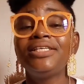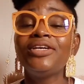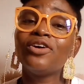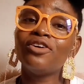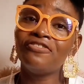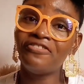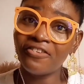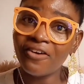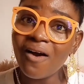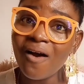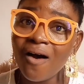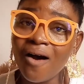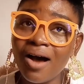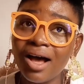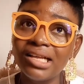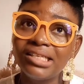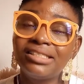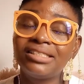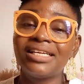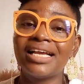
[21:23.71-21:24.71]
Of
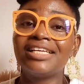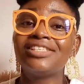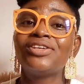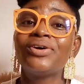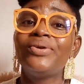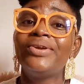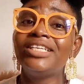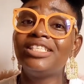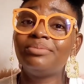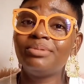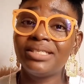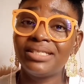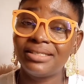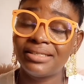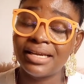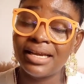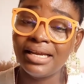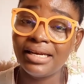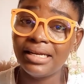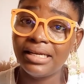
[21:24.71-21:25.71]
course, she has always been
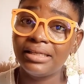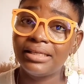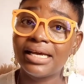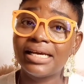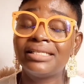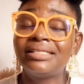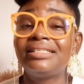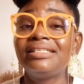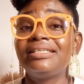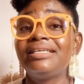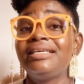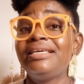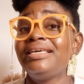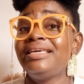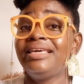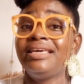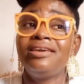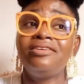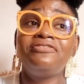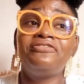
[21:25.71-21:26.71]
saying it that
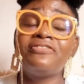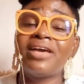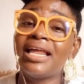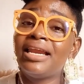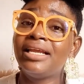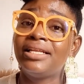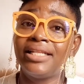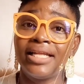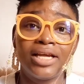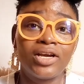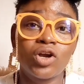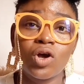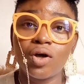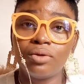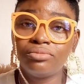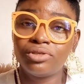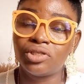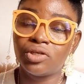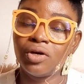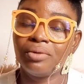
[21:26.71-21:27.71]
if anything
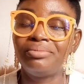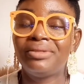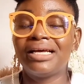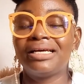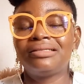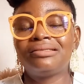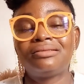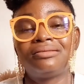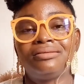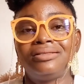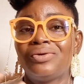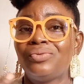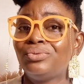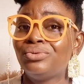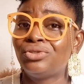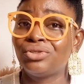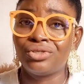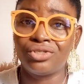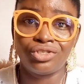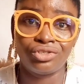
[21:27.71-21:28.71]
comes up, that they will
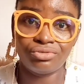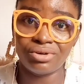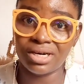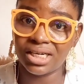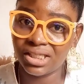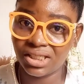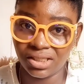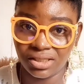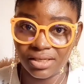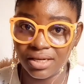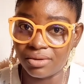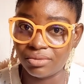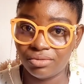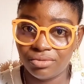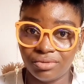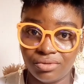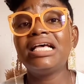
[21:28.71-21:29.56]
just trash it out.